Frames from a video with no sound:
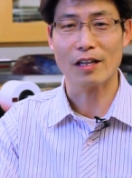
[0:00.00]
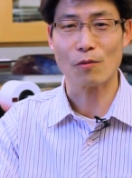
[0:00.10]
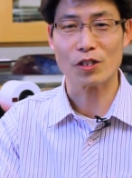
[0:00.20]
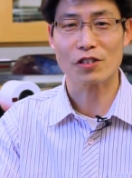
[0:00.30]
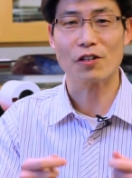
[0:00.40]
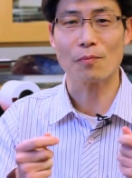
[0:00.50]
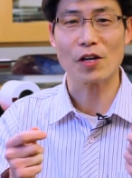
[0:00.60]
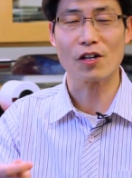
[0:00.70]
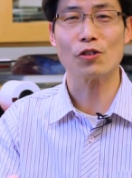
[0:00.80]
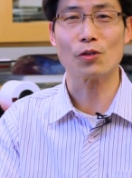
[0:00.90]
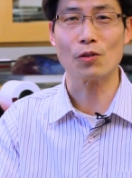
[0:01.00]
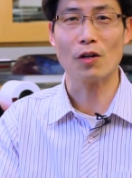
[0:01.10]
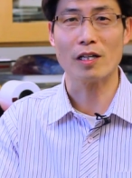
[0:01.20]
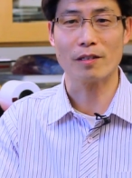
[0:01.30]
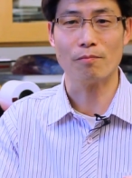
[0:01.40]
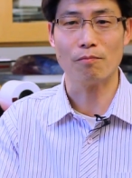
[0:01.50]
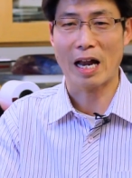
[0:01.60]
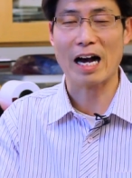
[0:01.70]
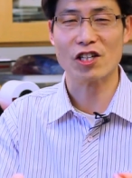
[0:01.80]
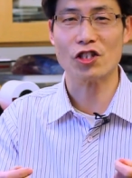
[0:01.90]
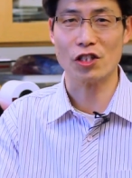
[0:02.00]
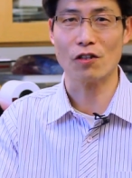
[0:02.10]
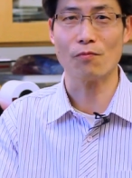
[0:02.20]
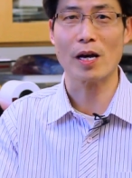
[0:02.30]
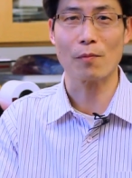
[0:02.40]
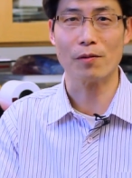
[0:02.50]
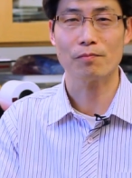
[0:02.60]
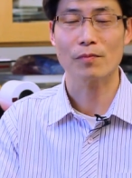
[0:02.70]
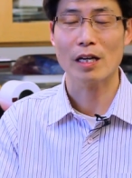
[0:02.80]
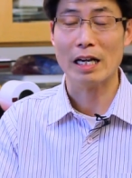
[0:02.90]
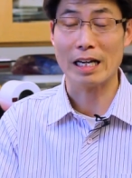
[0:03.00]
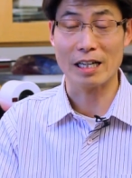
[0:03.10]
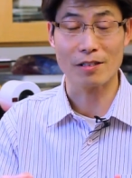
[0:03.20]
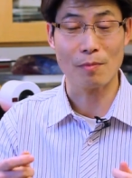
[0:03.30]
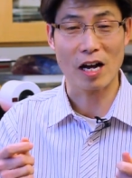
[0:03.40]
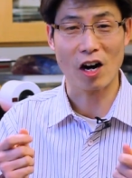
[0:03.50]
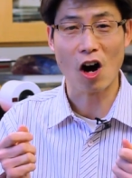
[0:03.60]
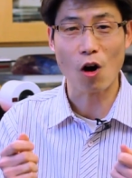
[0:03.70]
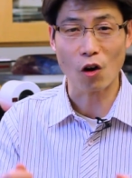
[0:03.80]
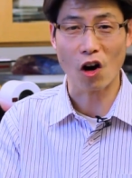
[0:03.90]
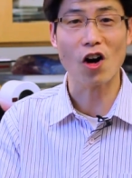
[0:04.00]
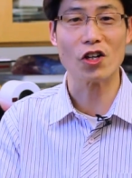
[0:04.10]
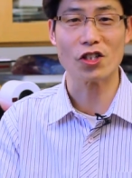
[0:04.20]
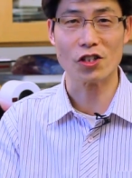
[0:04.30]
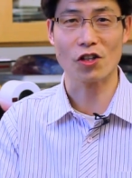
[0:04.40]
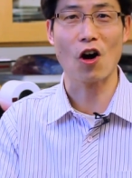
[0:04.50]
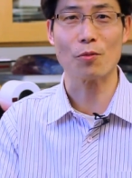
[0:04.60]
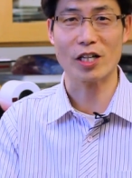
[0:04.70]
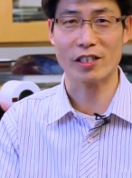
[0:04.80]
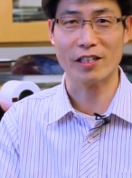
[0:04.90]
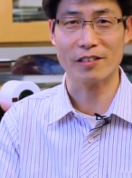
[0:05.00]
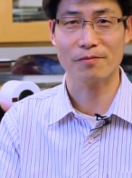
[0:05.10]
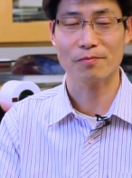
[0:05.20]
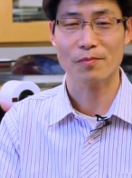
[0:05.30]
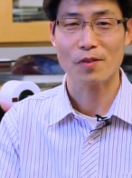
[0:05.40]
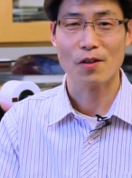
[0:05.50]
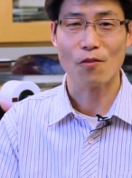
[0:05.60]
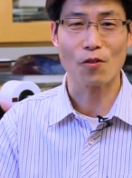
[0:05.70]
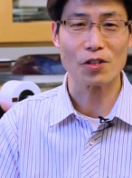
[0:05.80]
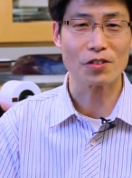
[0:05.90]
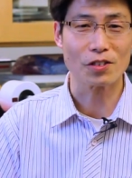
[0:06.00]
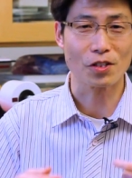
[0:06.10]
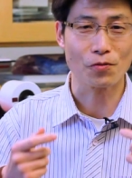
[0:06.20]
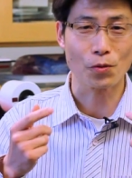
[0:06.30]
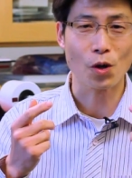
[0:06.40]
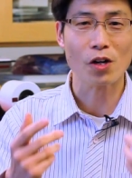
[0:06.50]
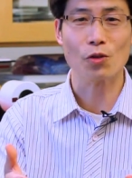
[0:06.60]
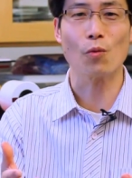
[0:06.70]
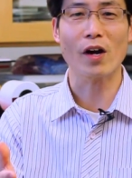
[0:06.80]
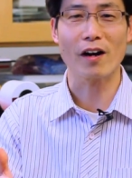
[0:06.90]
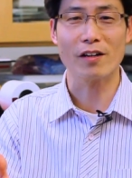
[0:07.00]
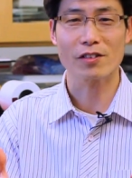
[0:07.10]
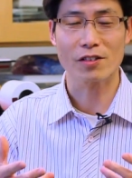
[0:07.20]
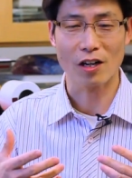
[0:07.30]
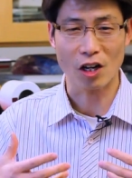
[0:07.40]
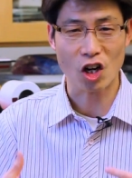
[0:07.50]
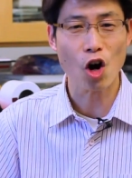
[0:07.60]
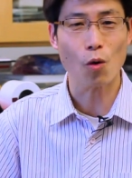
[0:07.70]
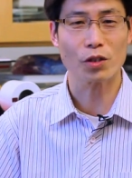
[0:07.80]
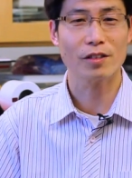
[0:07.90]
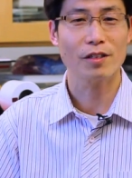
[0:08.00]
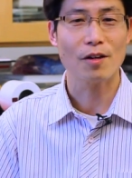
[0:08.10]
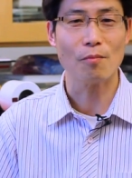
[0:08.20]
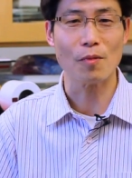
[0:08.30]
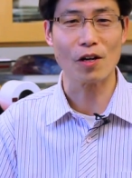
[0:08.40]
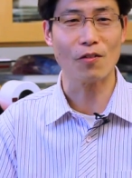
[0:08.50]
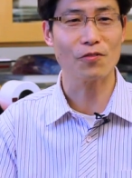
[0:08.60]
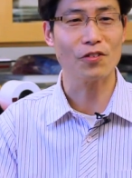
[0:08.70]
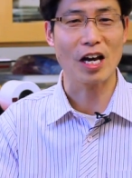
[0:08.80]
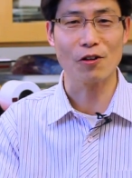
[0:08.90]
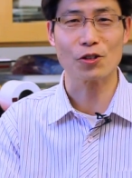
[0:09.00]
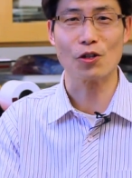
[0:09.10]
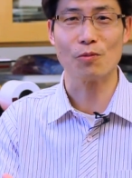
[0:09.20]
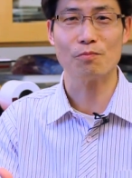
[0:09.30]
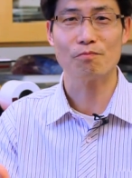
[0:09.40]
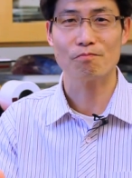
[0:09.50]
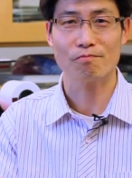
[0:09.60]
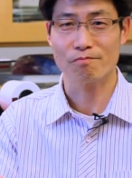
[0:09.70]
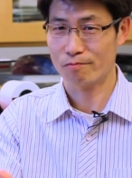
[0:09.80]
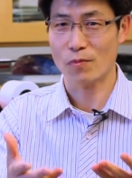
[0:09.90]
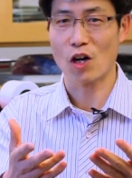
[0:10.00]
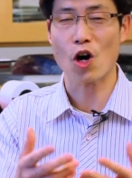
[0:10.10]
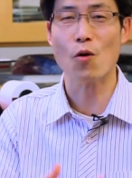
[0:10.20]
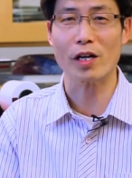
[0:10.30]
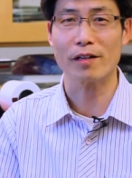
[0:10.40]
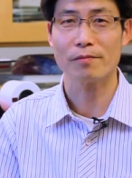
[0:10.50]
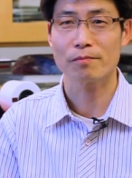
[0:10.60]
it will just appear to you as a black sheet of paper. It doesn't matter how large this object is. For instance, if you are to wear a coat made of nanotube coating,